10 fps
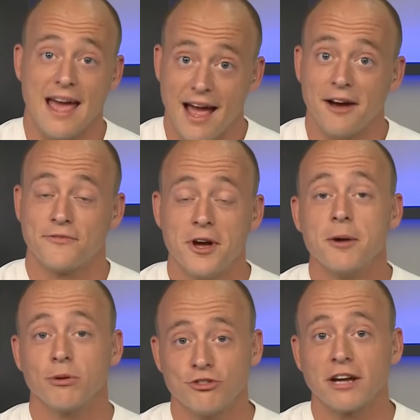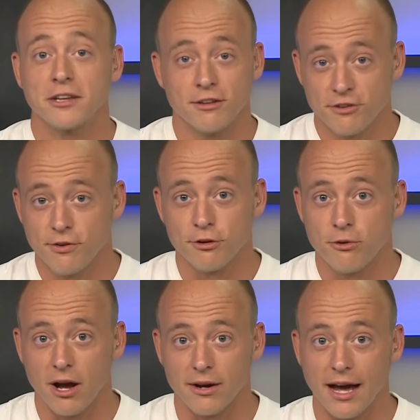have projected as a first
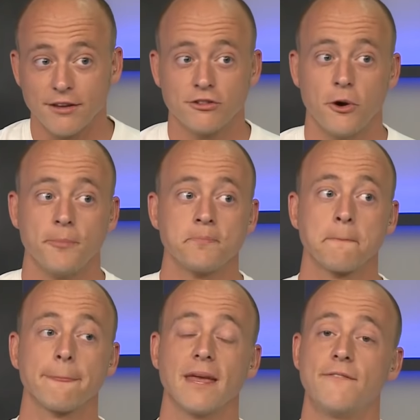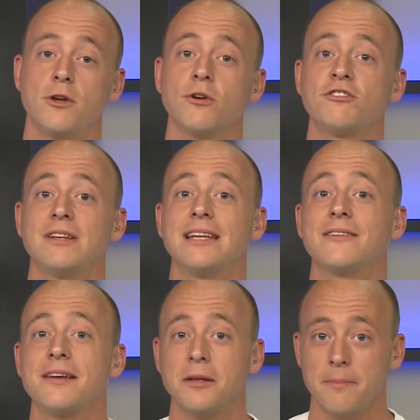round guy. So if you're sitting there
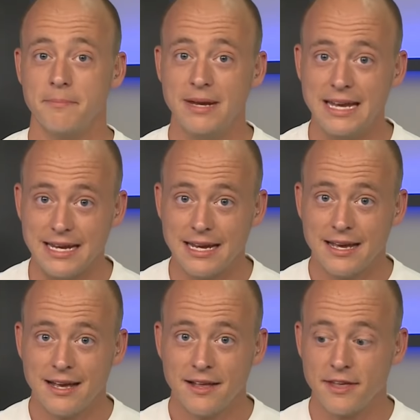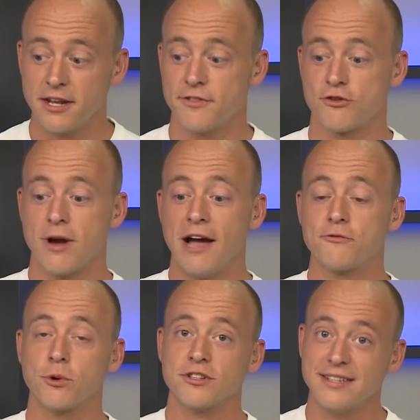telling me that if the draft
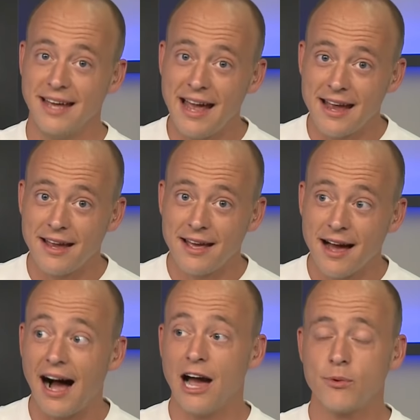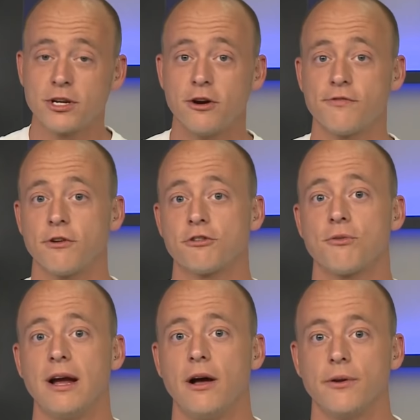were today, I would go first
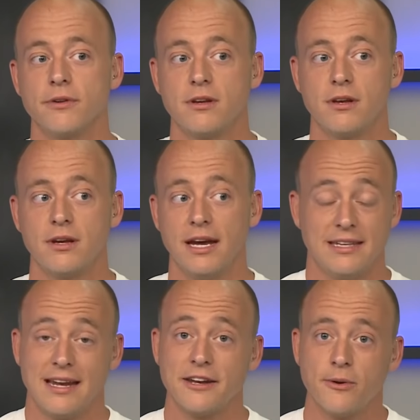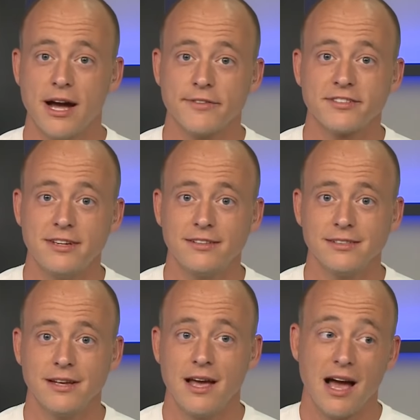round, and then I don't have a
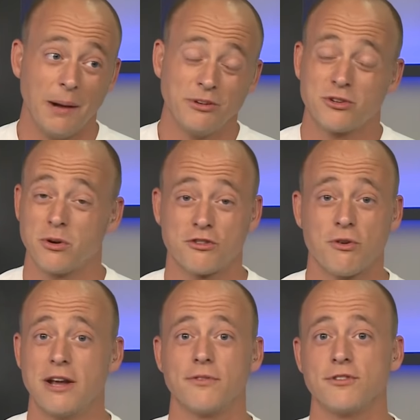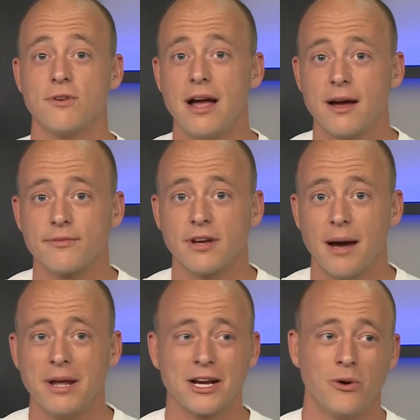season, I'm just going to train for the draft.
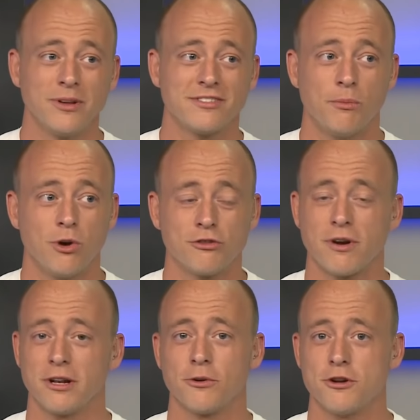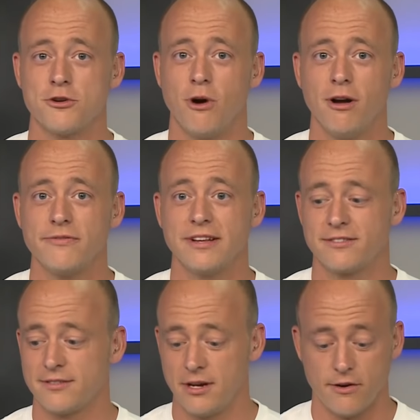I'm not going somewhere trying to learn a new
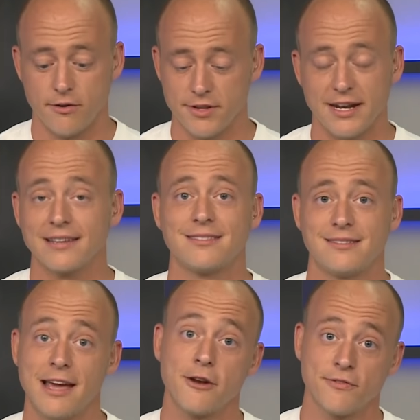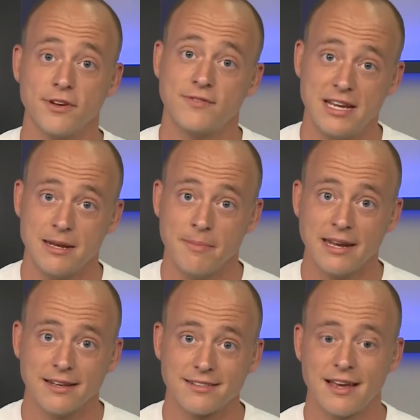offense oh, over the next 10 or 15
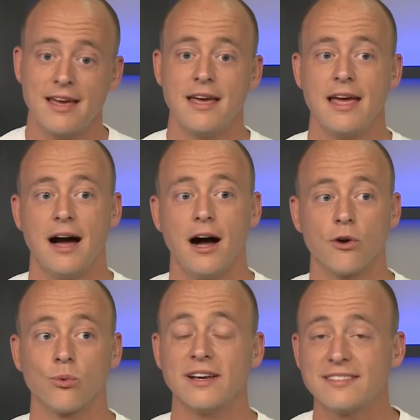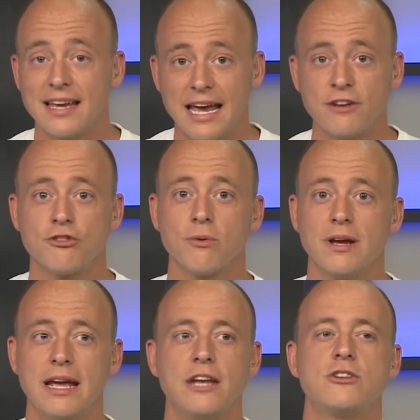minutes, uh, risking
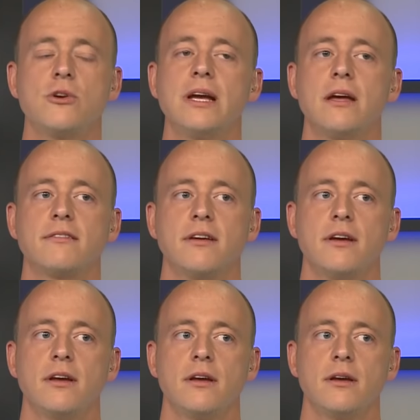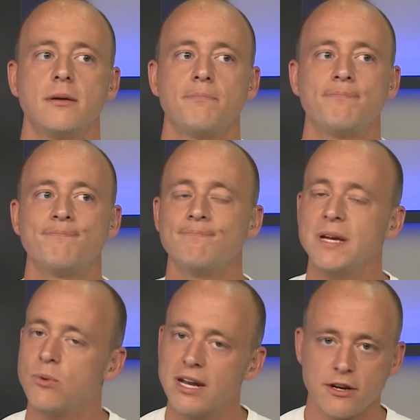injury and doing it
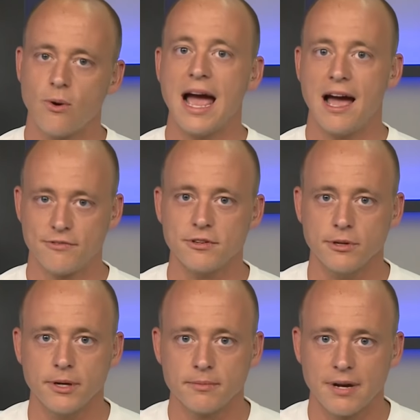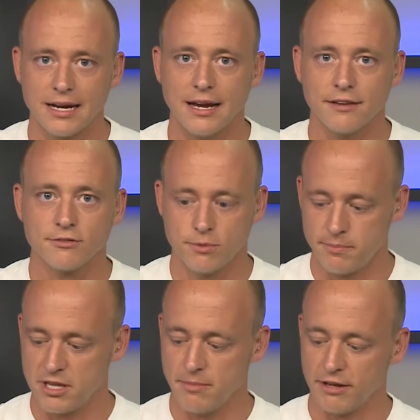when I don't have to do it, I guess would
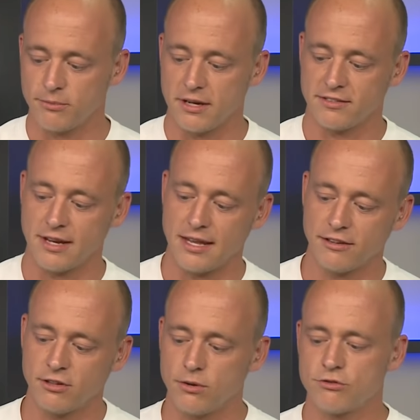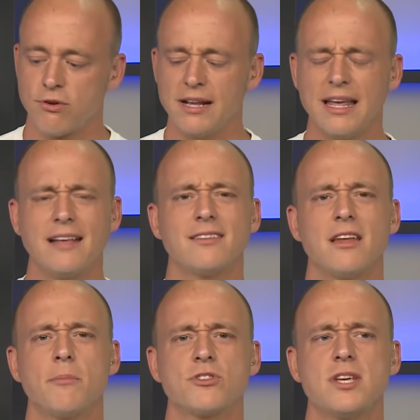be the best way to say that. So Trey Lance at
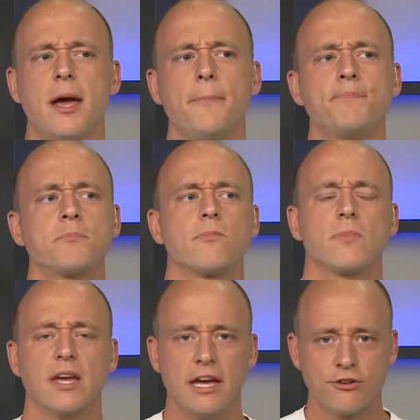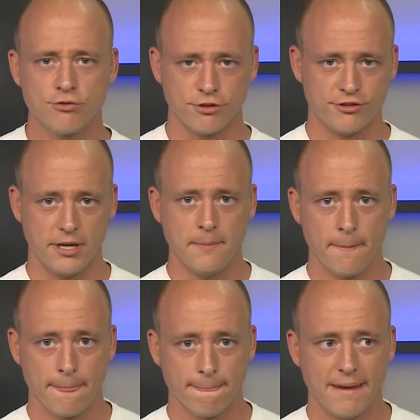number 10, interesting.
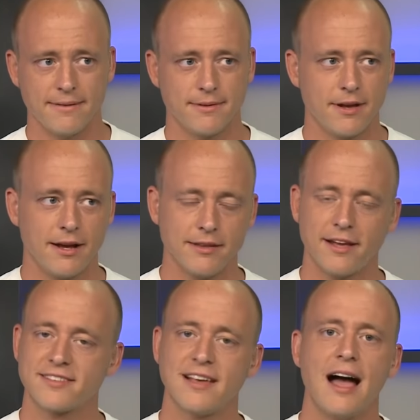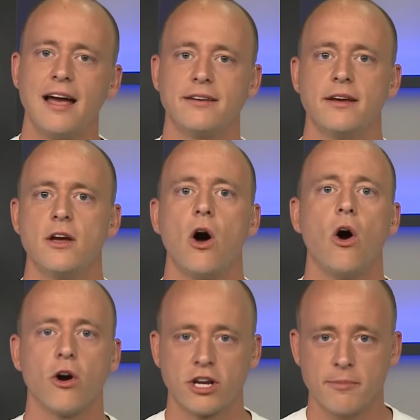And a, a side
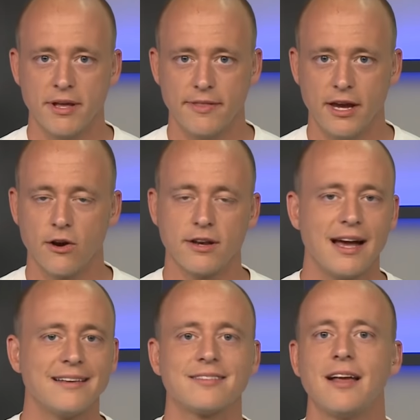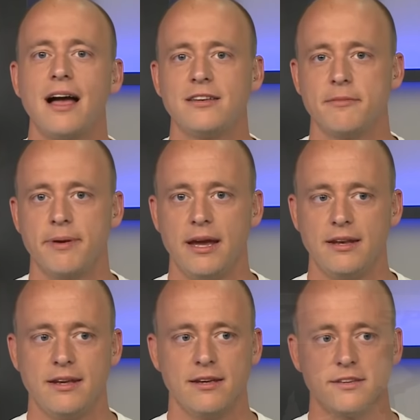argument there, a nice side debate
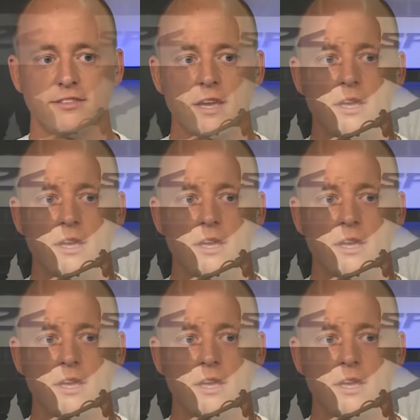is